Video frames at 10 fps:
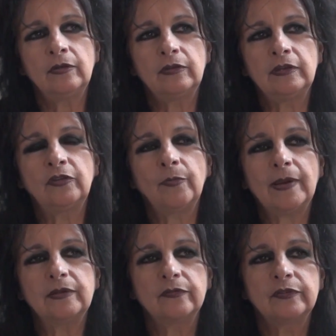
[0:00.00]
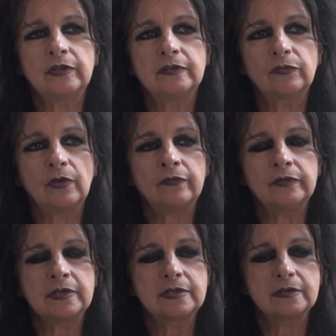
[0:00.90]
It's a part of
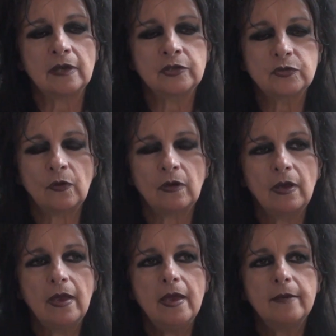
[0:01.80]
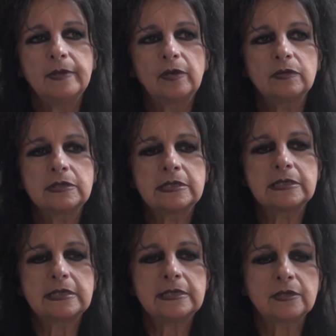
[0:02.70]
this answer, because
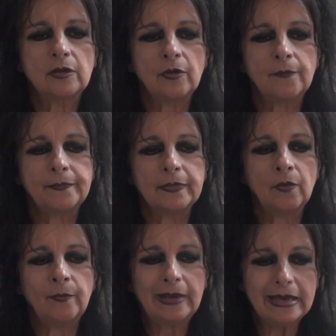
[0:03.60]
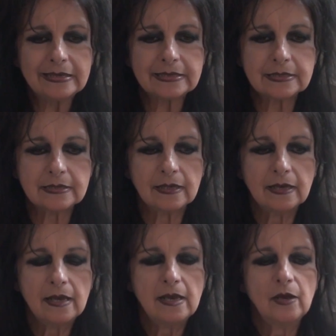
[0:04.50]
this is a place
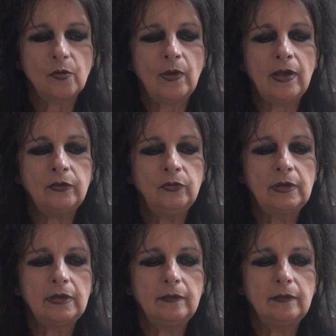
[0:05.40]
where you